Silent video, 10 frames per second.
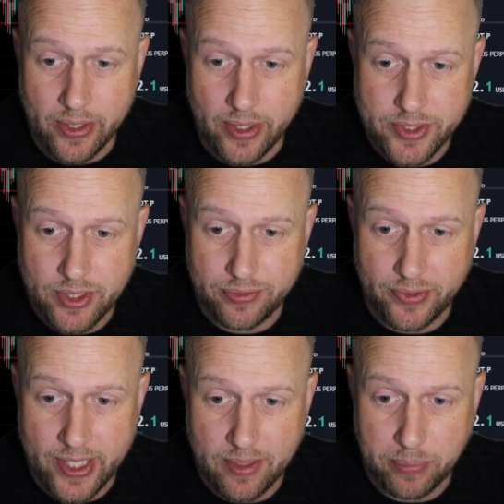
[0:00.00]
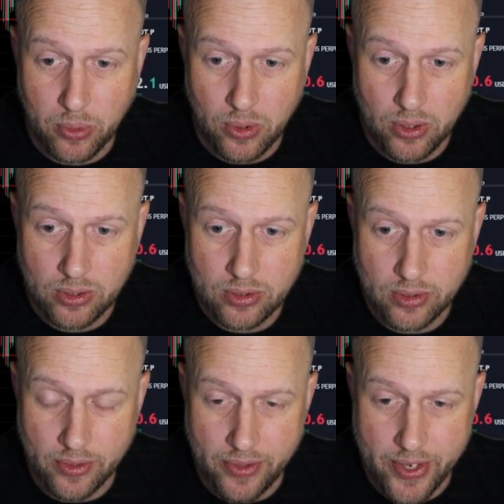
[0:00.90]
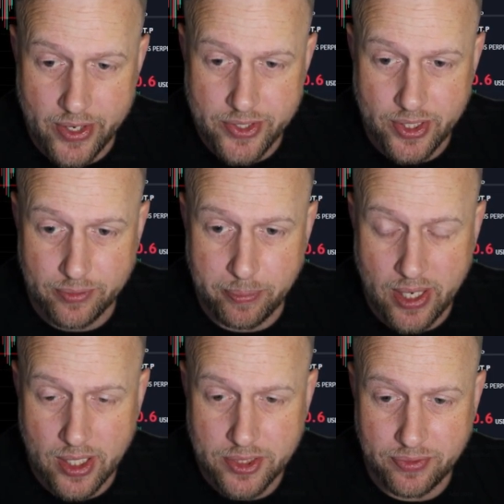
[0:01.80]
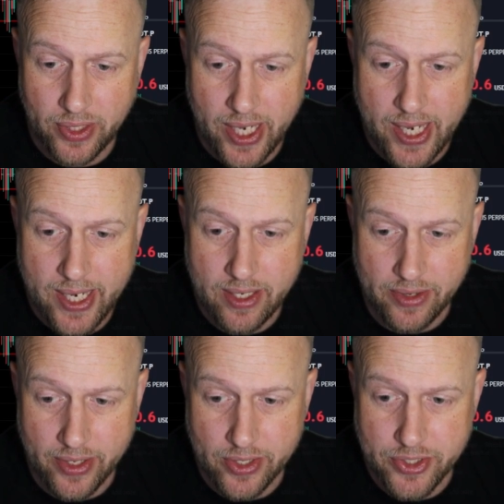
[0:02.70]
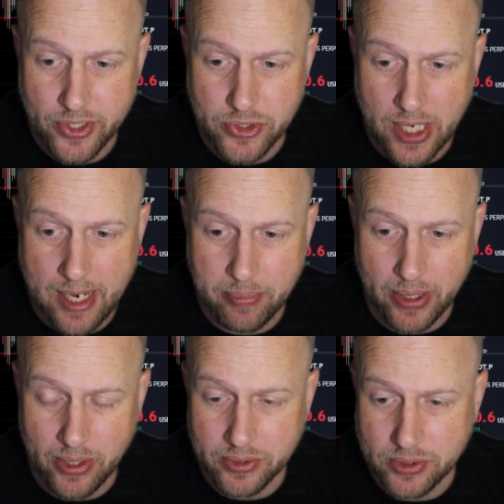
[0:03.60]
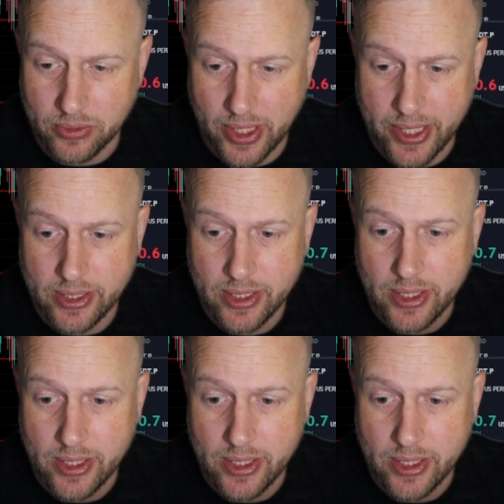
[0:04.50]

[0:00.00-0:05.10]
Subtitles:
There's your flag pull, there's your bearish flag, there's your dropout, right?